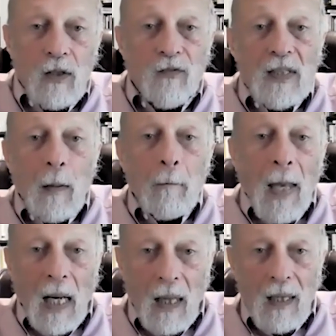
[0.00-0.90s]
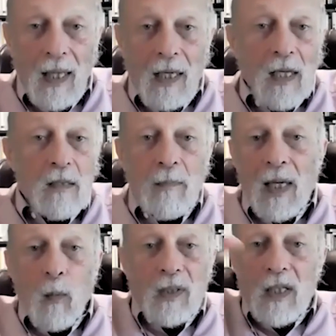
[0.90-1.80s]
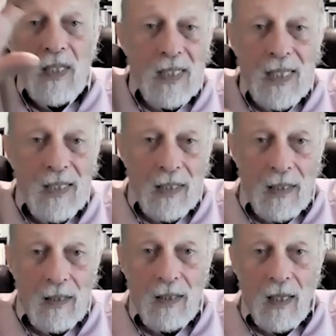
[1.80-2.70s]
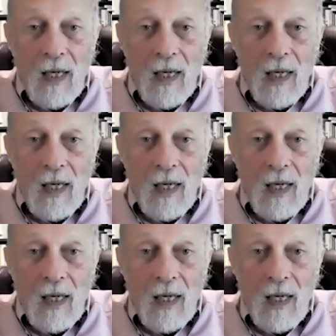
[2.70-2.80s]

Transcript: They're fundamental, and it doesn't matter what the disease is